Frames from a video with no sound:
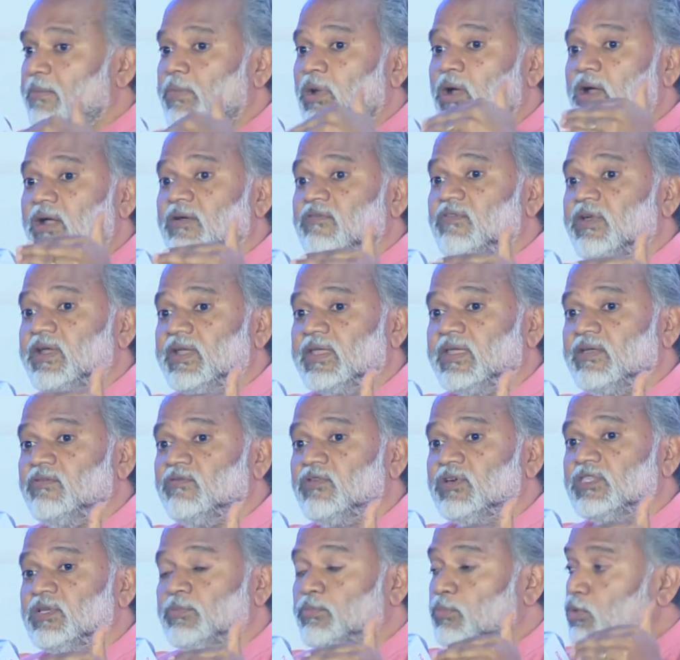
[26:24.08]
not working
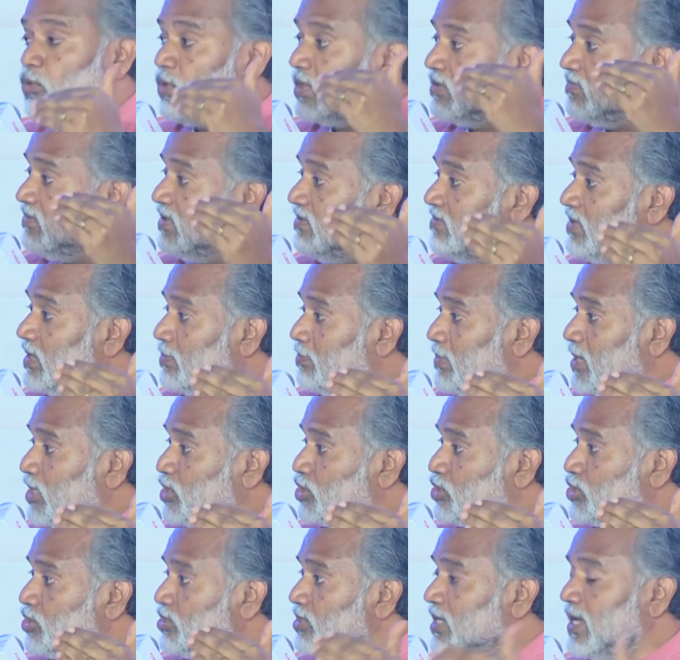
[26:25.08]
for the poor weaver
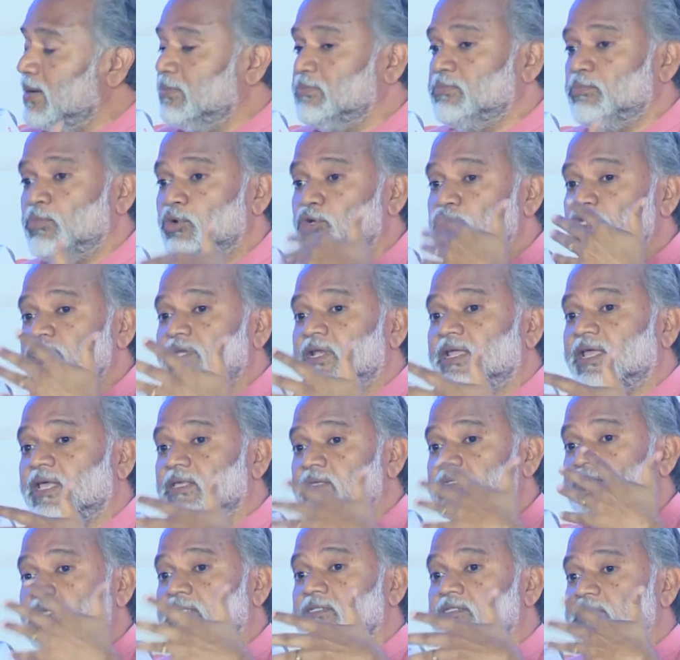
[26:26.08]
picture, I'm positioning a
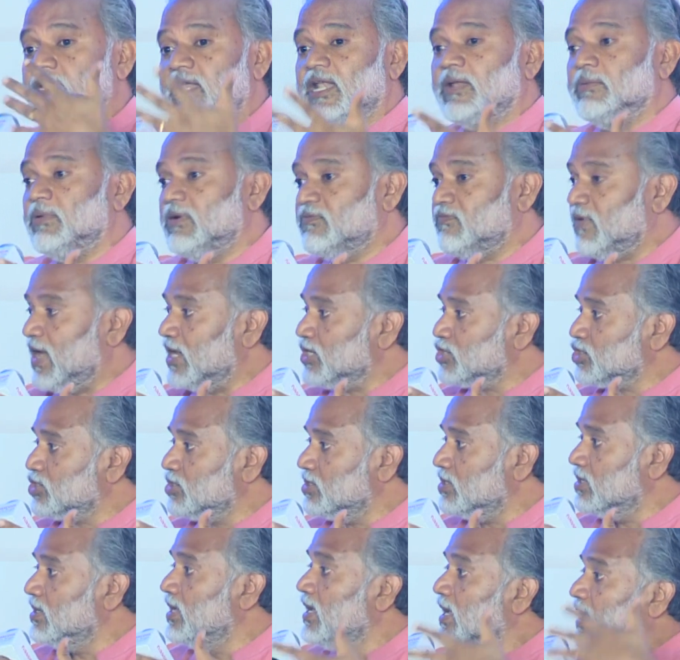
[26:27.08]
sustainable
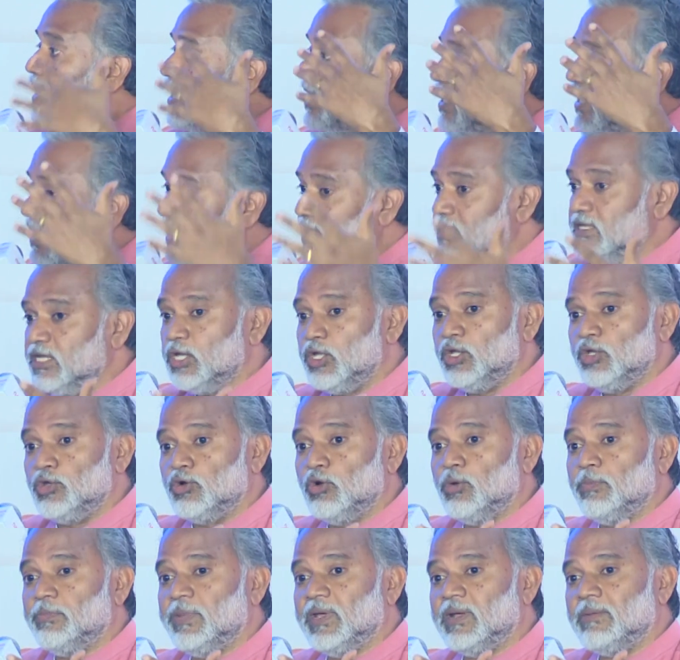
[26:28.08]
fashion in the
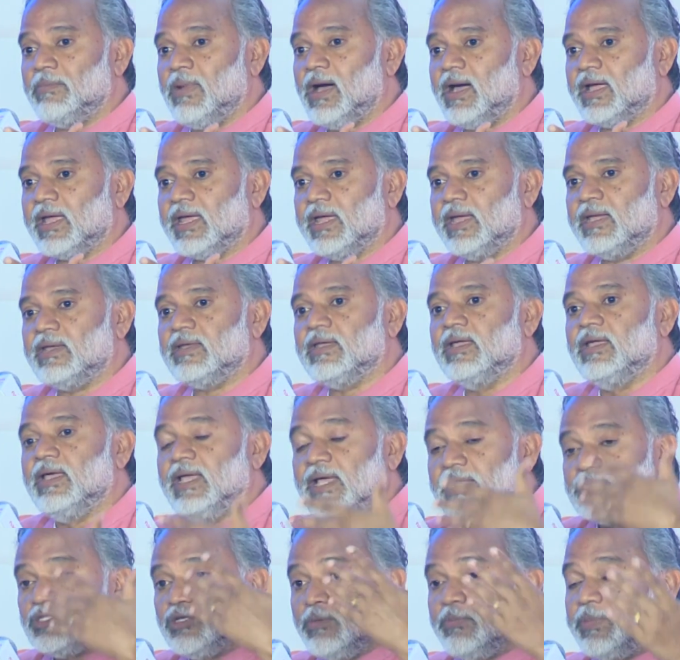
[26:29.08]
European market.
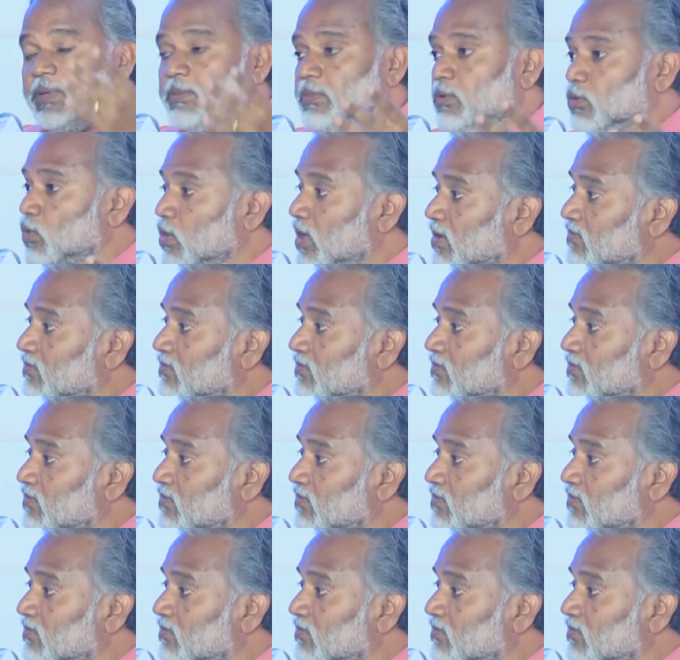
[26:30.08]
So people who are